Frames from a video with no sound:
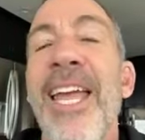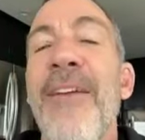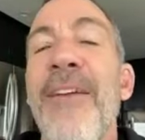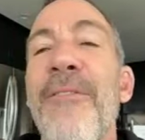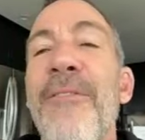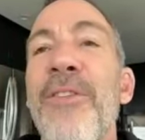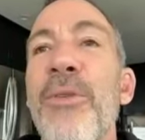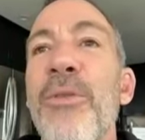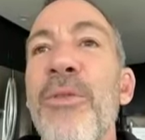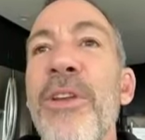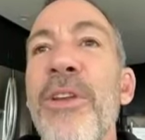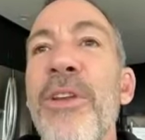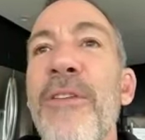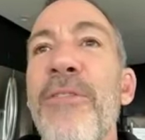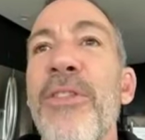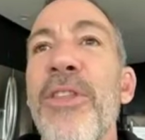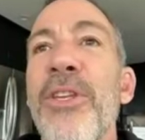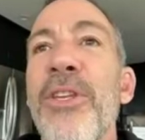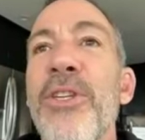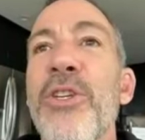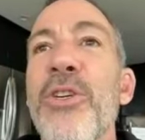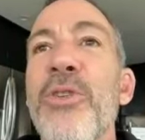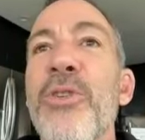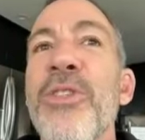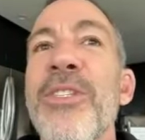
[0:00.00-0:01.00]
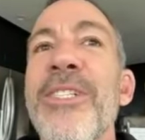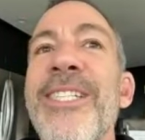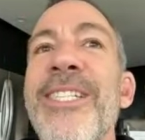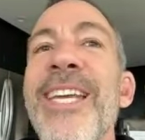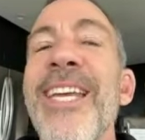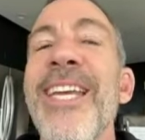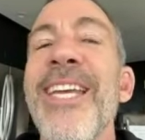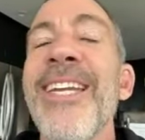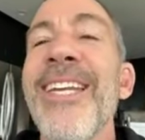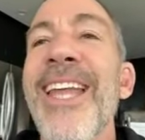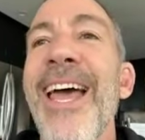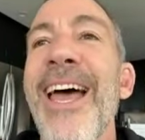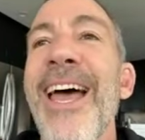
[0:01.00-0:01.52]
if you if the Jews
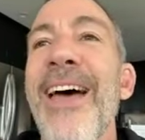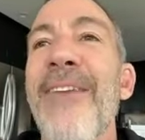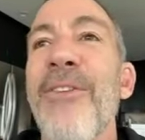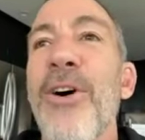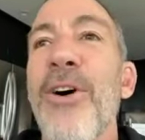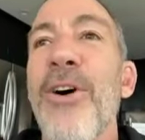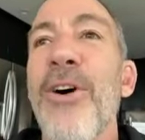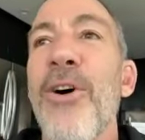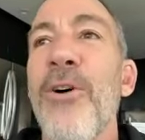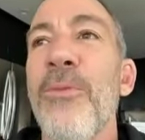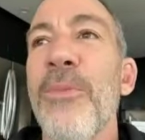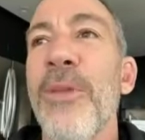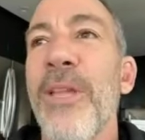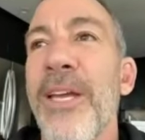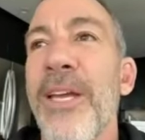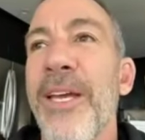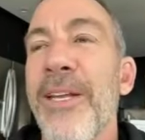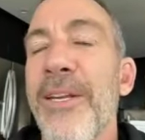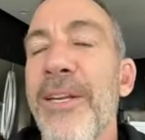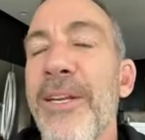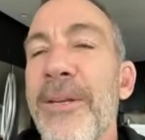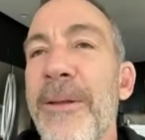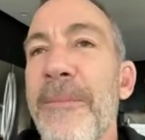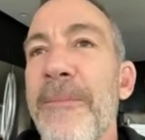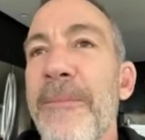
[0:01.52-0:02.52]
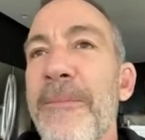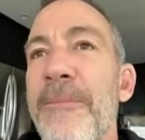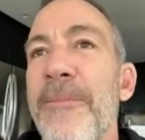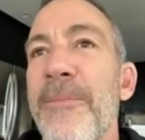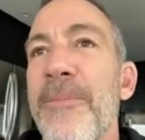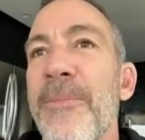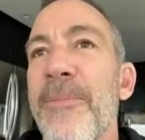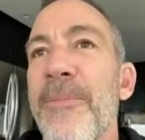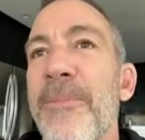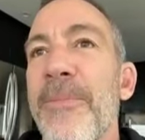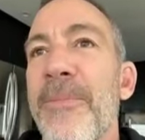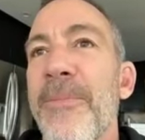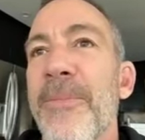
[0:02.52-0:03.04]
didn't have a homeland,
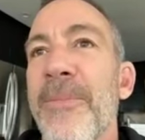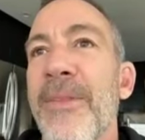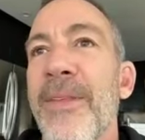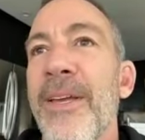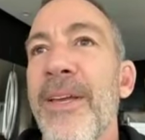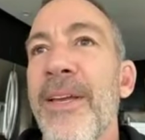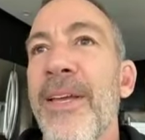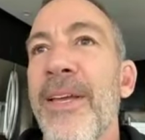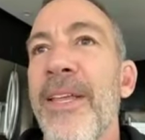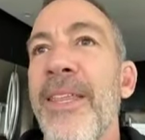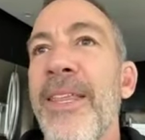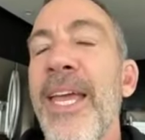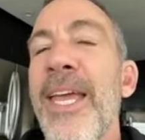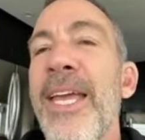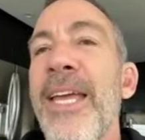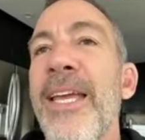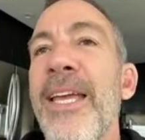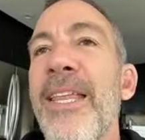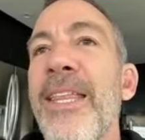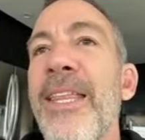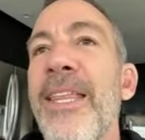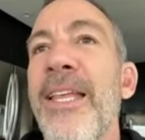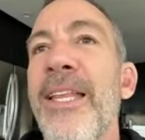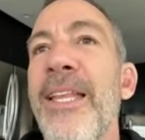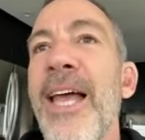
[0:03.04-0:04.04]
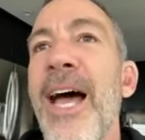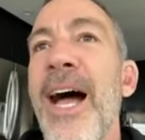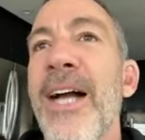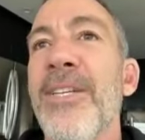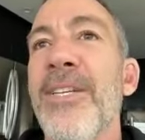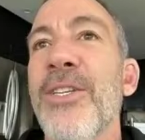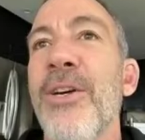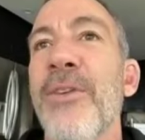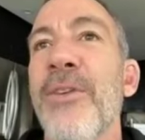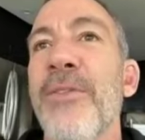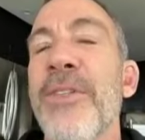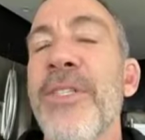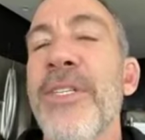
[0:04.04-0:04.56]
they then
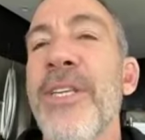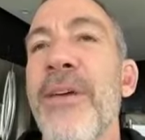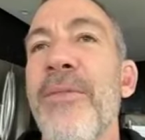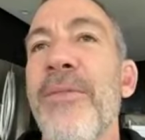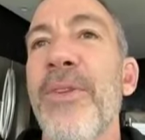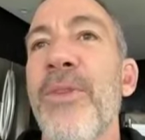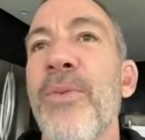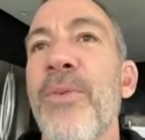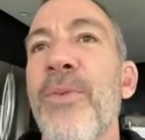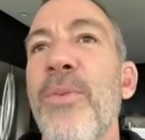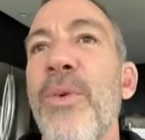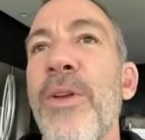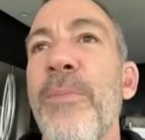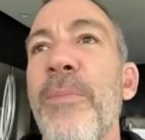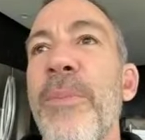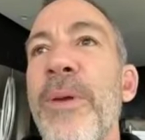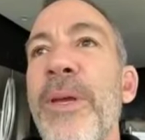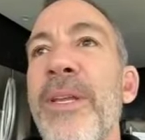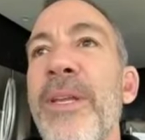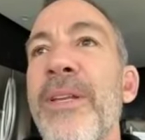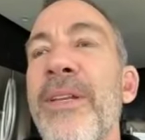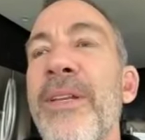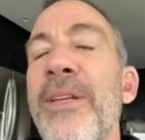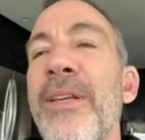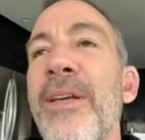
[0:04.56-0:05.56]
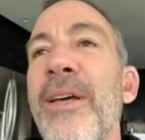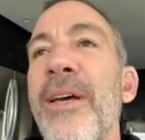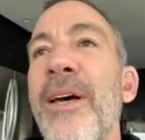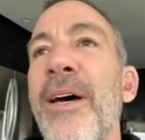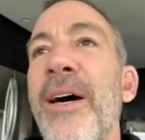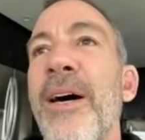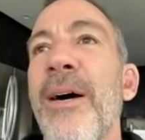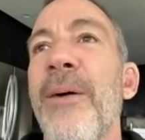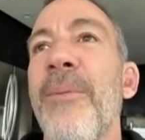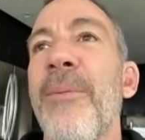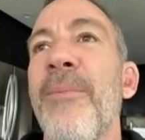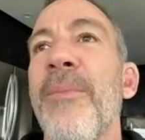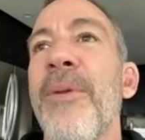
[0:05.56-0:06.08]
October 7th would have been
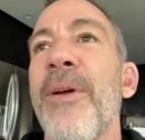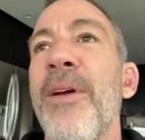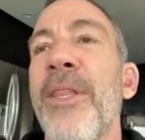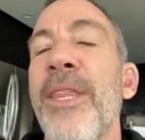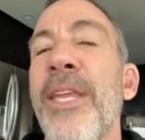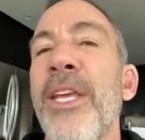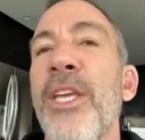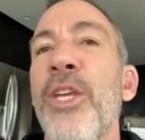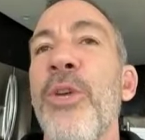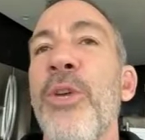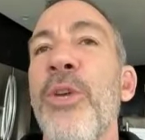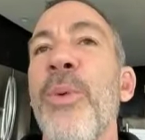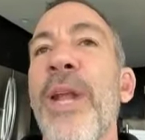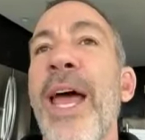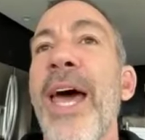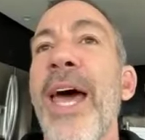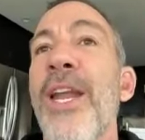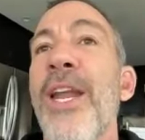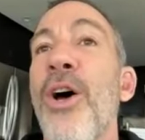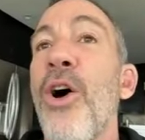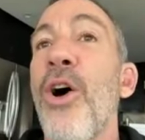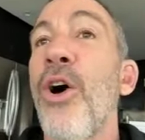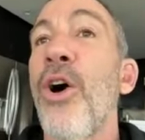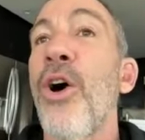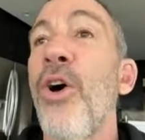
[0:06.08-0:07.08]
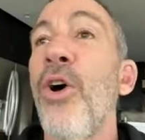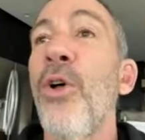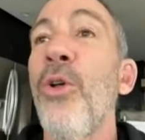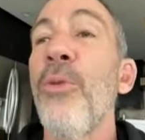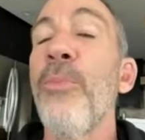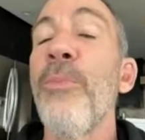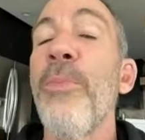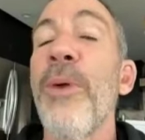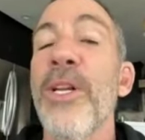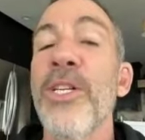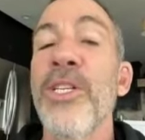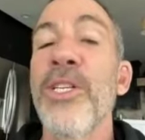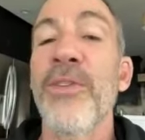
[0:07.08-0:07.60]
um, that you would have had a
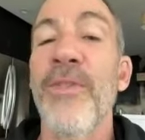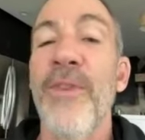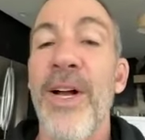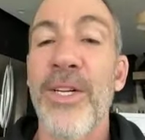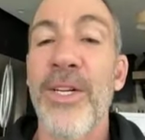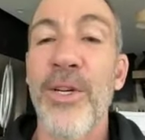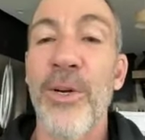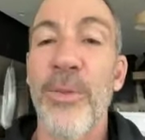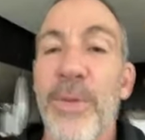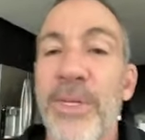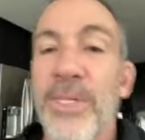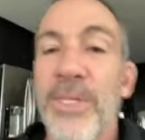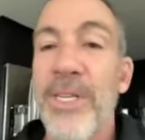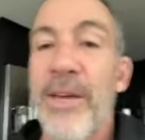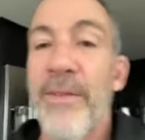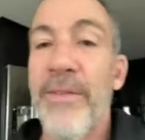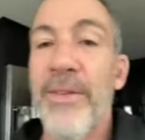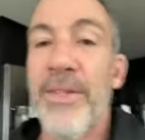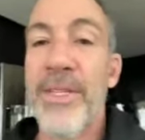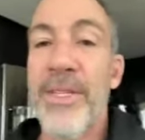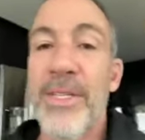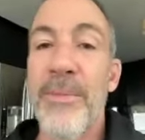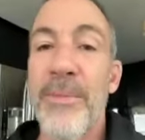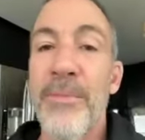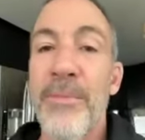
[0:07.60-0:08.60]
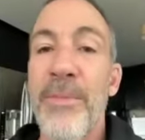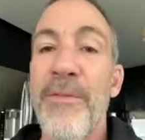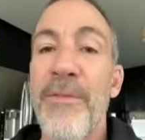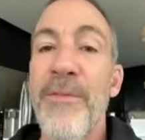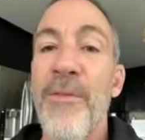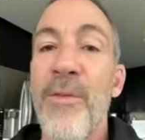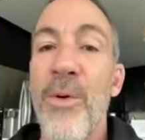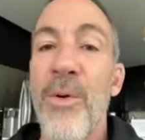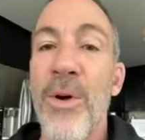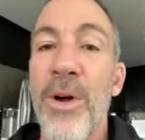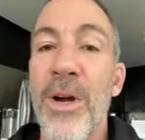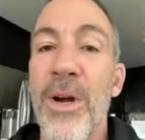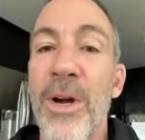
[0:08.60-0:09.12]
whole bunch of October 7ths
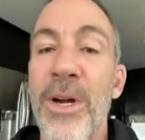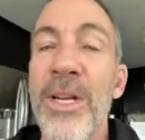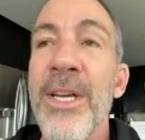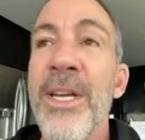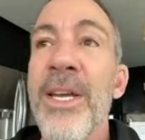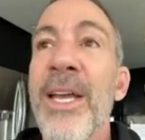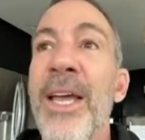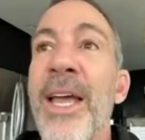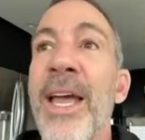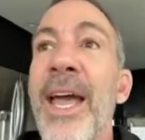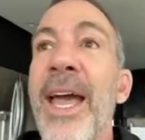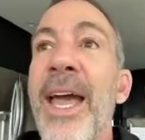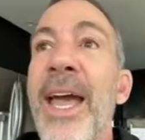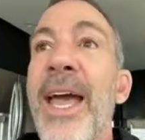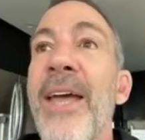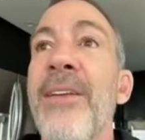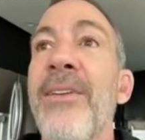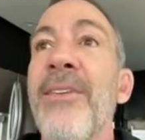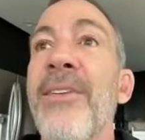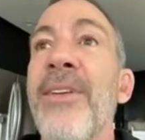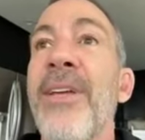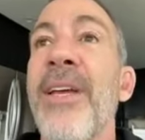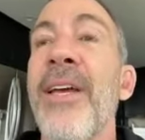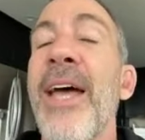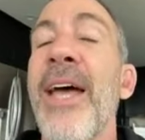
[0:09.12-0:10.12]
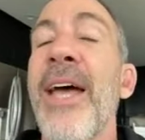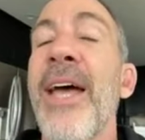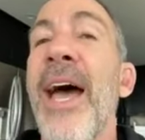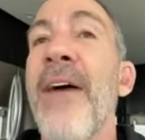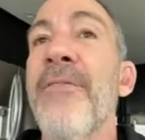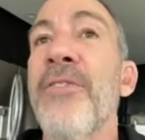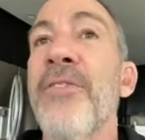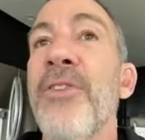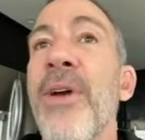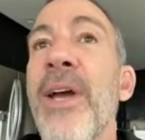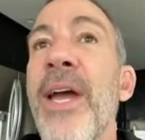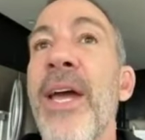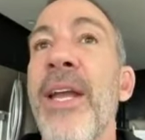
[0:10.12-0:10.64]
before and
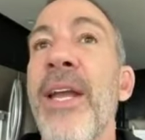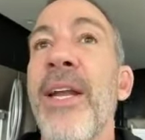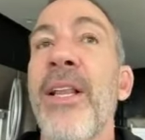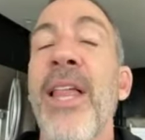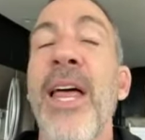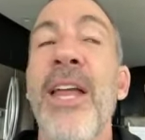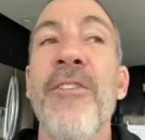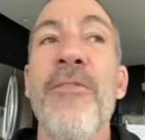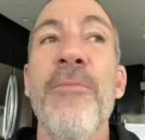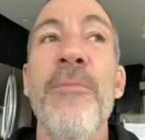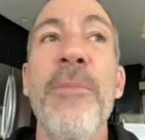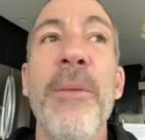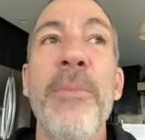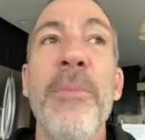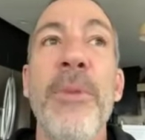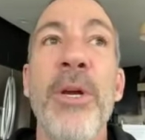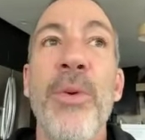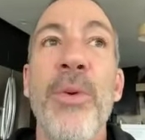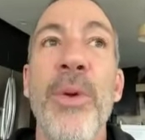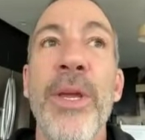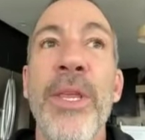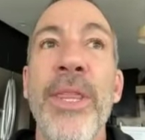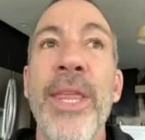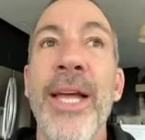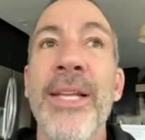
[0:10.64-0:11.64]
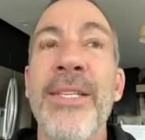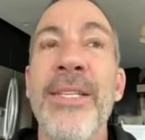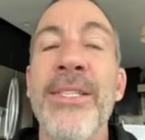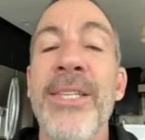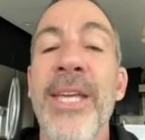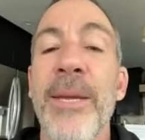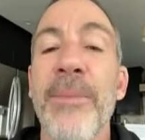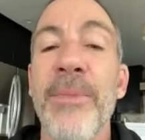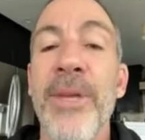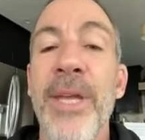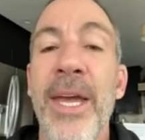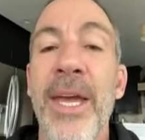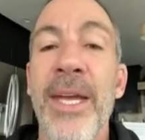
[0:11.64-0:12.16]
after and a lot of mimicry that
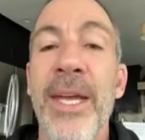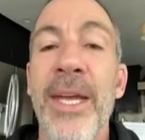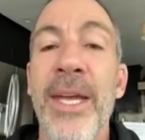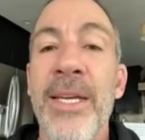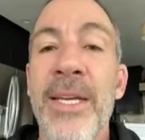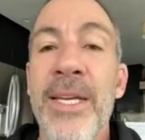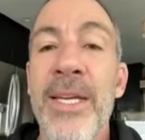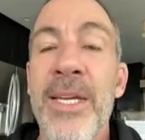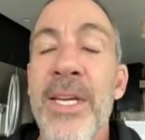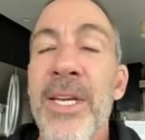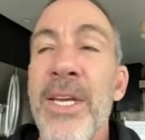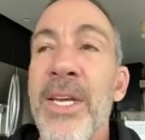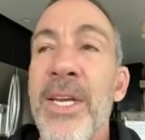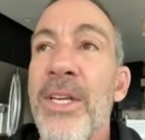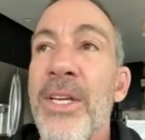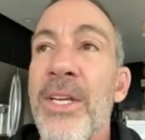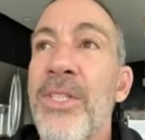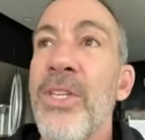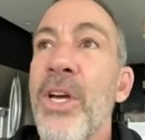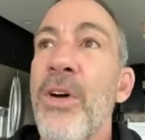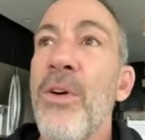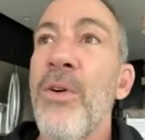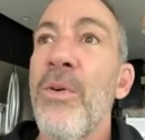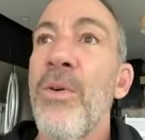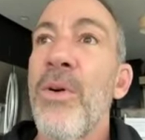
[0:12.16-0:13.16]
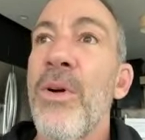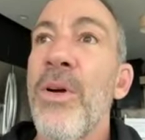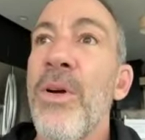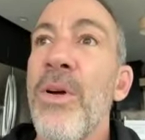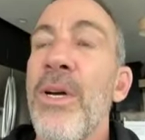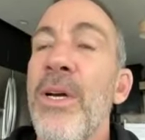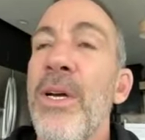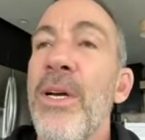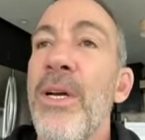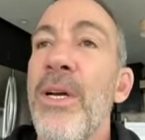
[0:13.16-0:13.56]
same day. So,